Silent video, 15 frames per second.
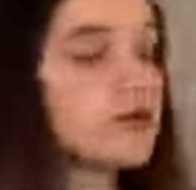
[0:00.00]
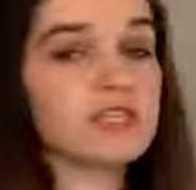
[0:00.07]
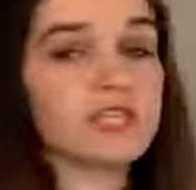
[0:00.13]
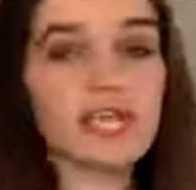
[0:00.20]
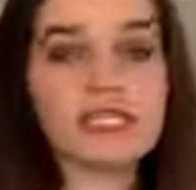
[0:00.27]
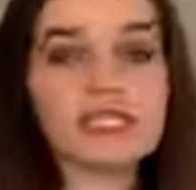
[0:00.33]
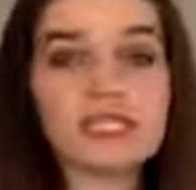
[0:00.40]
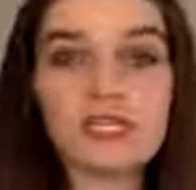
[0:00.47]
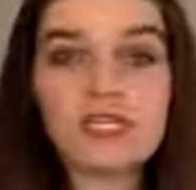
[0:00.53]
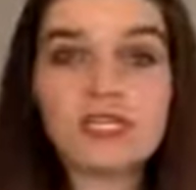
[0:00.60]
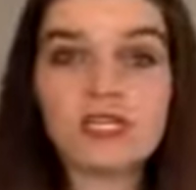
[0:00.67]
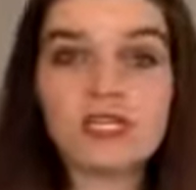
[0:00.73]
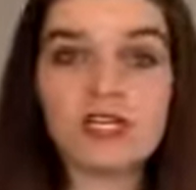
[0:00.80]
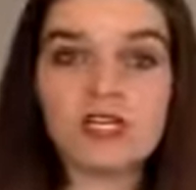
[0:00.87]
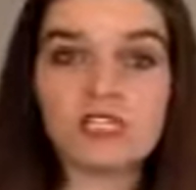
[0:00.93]
the idea
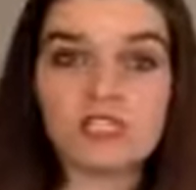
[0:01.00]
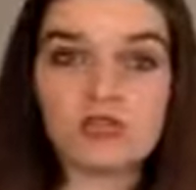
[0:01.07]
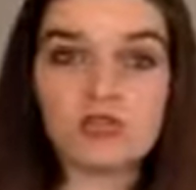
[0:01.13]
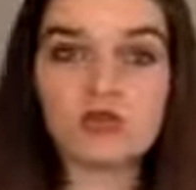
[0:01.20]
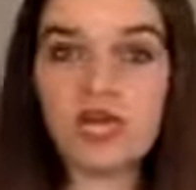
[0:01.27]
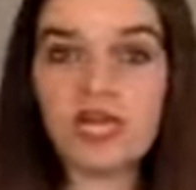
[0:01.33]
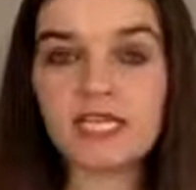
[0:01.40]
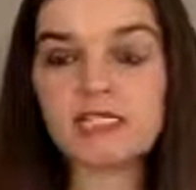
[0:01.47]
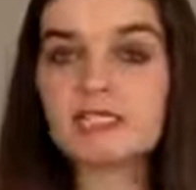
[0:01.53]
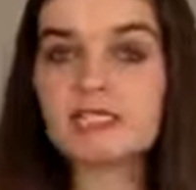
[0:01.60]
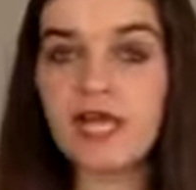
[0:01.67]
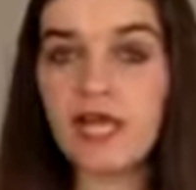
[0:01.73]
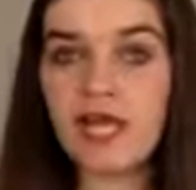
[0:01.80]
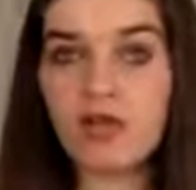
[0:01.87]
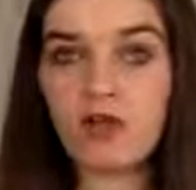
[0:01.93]
here is to
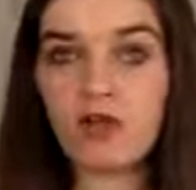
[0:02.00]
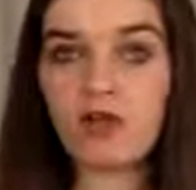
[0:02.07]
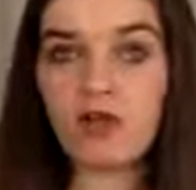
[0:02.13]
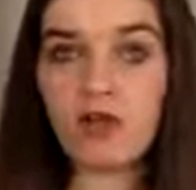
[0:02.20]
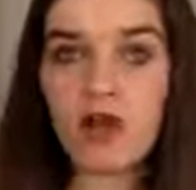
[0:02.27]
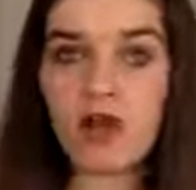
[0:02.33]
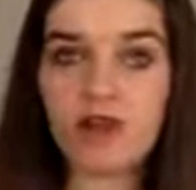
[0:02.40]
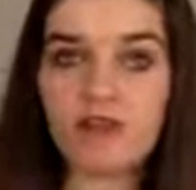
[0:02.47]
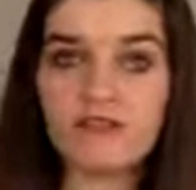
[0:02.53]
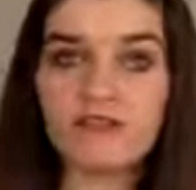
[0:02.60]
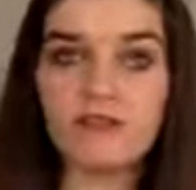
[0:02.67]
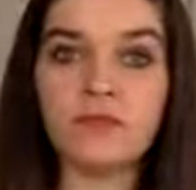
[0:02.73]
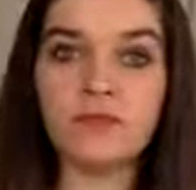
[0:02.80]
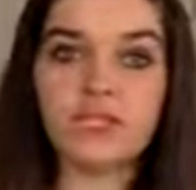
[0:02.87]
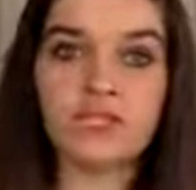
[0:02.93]
reconcile our
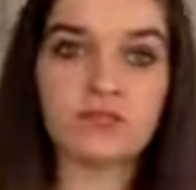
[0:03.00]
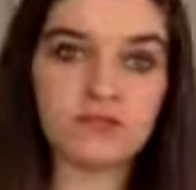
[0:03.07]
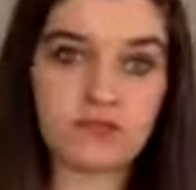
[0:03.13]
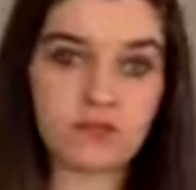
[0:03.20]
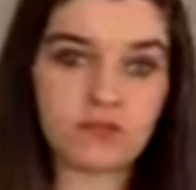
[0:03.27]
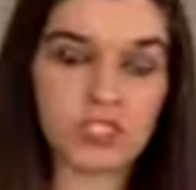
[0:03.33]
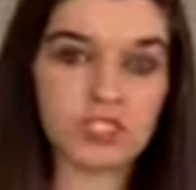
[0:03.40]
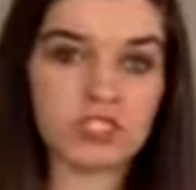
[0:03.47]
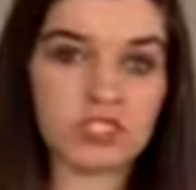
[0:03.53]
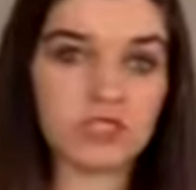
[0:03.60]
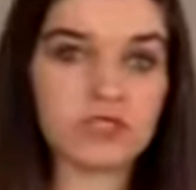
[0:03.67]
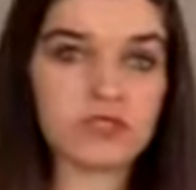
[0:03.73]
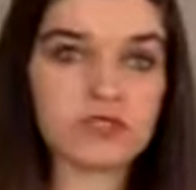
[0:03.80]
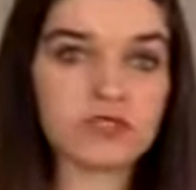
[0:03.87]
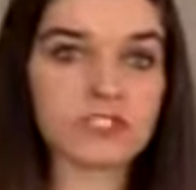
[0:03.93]
forbidden food
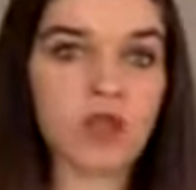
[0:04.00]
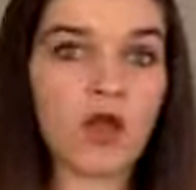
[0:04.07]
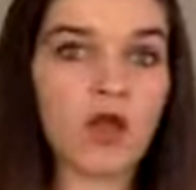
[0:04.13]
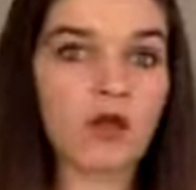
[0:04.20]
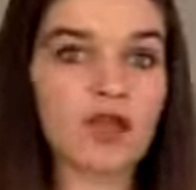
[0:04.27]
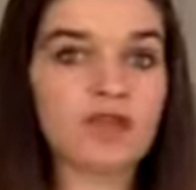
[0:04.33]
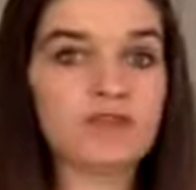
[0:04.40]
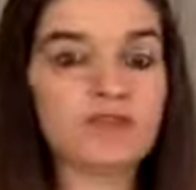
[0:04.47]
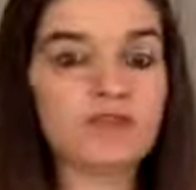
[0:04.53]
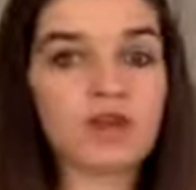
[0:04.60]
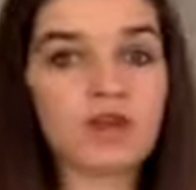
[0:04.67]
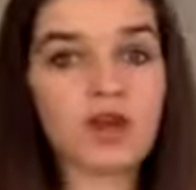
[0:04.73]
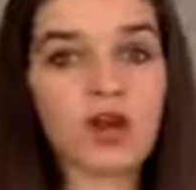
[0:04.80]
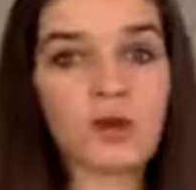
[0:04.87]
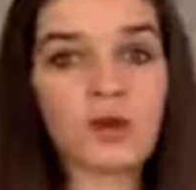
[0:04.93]
issues. So if you
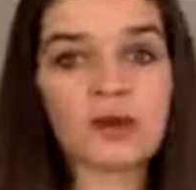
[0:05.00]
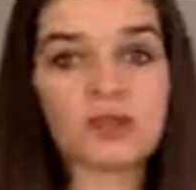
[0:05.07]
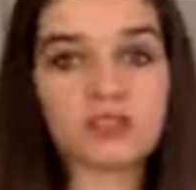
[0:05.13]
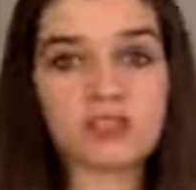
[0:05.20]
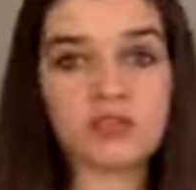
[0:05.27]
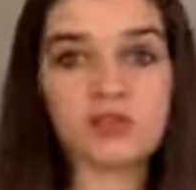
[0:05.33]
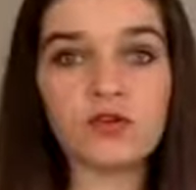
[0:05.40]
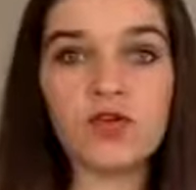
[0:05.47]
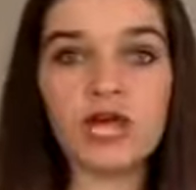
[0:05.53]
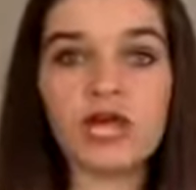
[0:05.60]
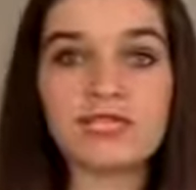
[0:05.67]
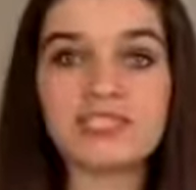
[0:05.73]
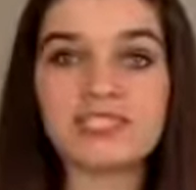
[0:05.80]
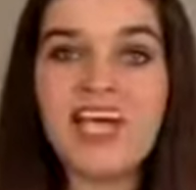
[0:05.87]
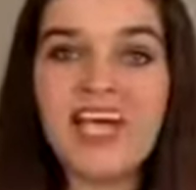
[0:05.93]
are a person who
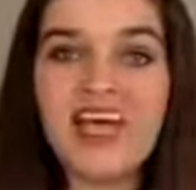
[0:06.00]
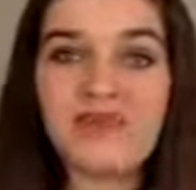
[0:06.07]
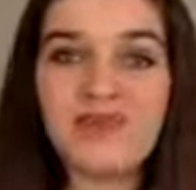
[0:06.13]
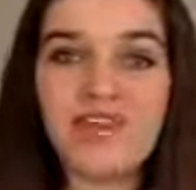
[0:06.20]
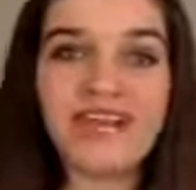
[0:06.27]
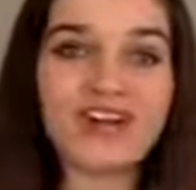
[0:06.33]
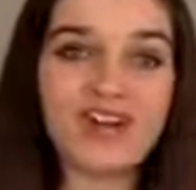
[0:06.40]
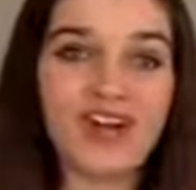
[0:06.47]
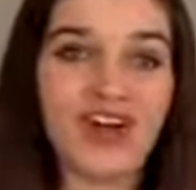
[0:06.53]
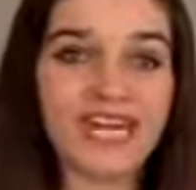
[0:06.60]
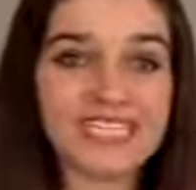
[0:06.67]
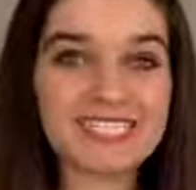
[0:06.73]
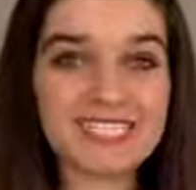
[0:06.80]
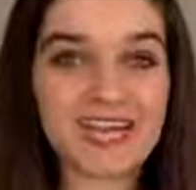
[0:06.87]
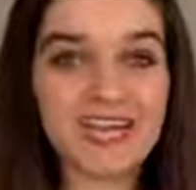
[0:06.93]
has been a
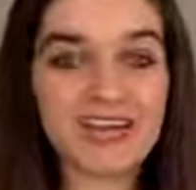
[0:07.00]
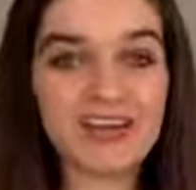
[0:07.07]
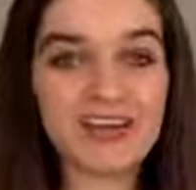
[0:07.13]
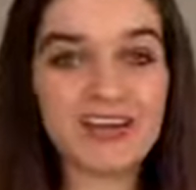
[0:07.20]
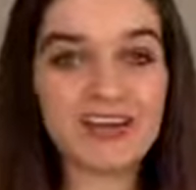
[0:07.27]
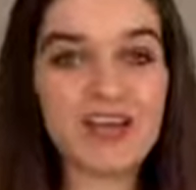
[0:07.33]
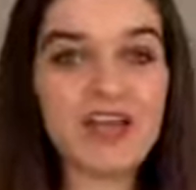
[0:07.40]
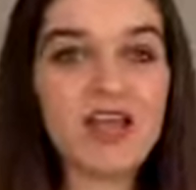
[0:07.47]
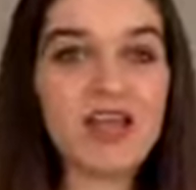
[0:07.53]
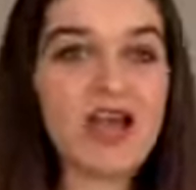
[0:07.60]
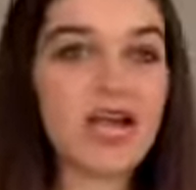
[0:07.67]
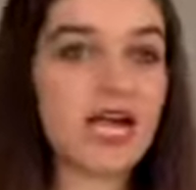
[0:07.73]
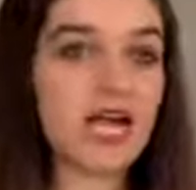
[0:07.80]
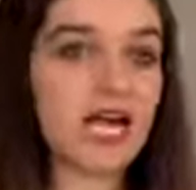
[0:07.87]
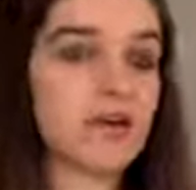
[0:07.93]
chronic dieter
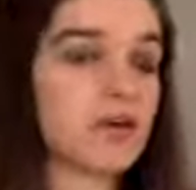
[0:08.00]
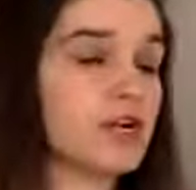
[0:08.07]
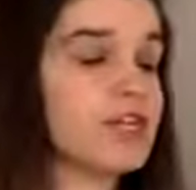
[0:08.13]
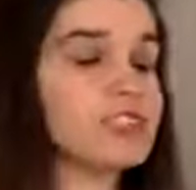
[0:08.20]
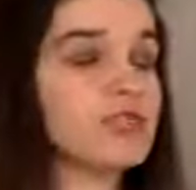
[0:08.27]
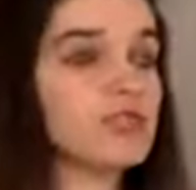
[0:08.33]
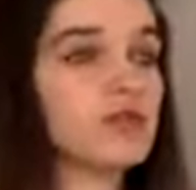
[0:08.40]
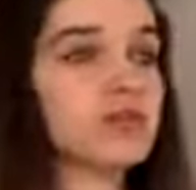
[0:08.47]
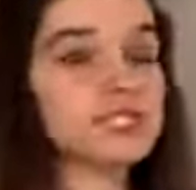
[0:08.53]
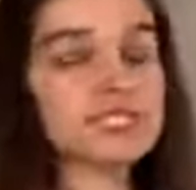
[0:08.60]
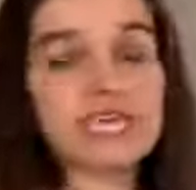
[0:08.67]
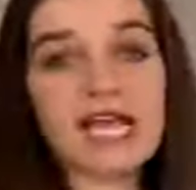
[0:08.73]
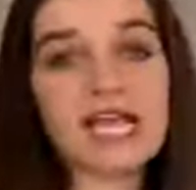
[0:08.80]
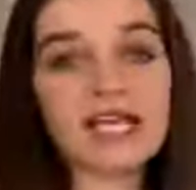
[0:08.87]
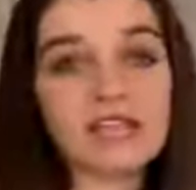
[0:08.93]
who has
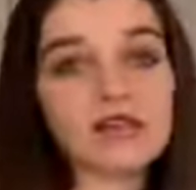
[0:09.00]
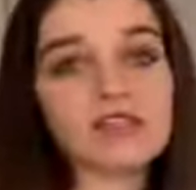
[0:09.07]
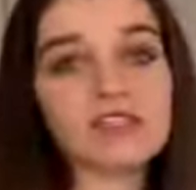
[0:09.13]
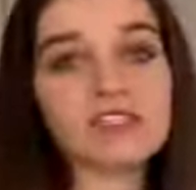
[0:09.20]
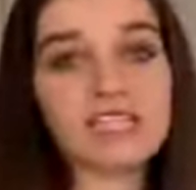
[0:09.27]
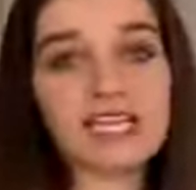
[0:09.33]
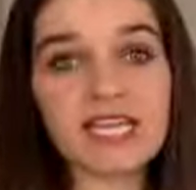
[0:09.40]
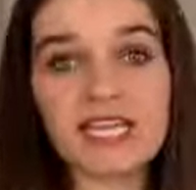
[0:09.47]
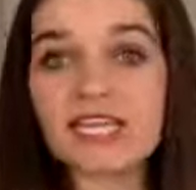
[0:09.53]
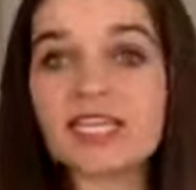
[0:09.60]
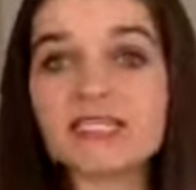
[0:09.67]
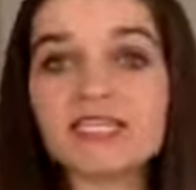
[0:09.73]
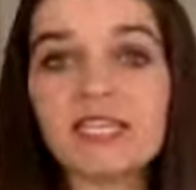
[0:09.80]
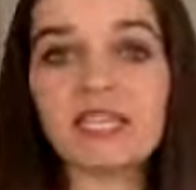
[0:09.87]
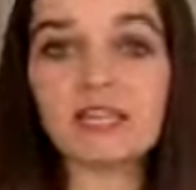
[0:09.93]
dieted for
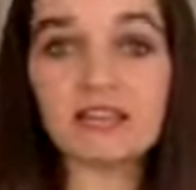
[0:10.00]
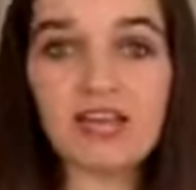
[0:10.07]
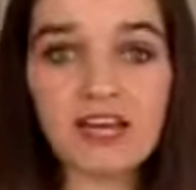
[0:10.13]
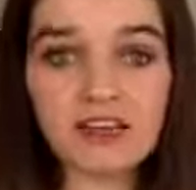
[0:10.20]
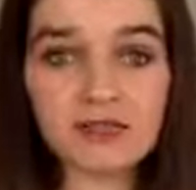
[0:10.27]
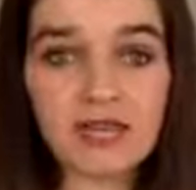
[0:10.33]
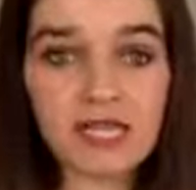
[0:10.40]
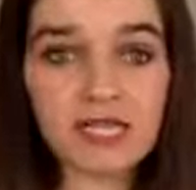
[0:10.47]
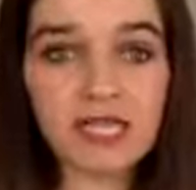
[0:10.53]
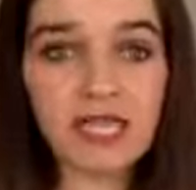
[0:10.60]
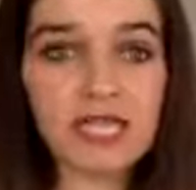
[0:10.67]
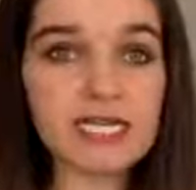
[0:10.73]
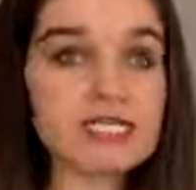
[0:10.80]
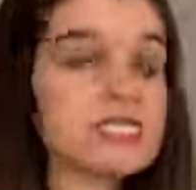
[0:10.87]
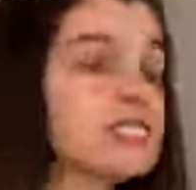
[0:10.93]
decades, like a lot of my
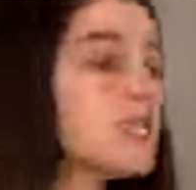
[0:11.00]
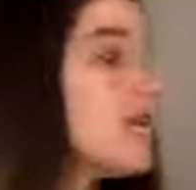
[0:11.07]
clients,